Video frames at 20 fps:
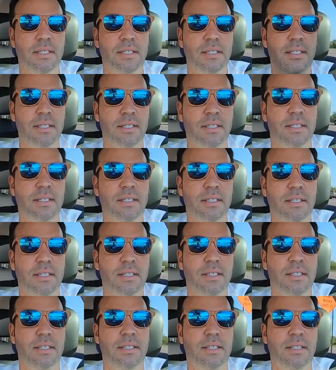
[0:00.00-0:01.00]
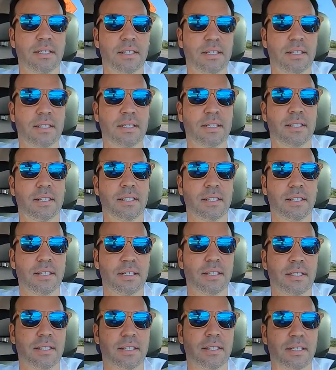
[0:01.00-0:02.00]

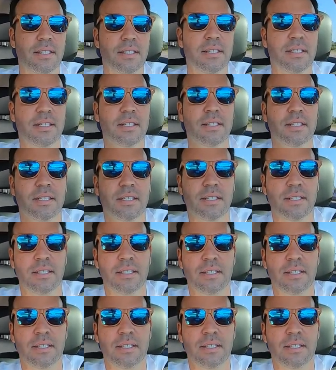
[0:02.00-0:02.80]
The person shown says nothing.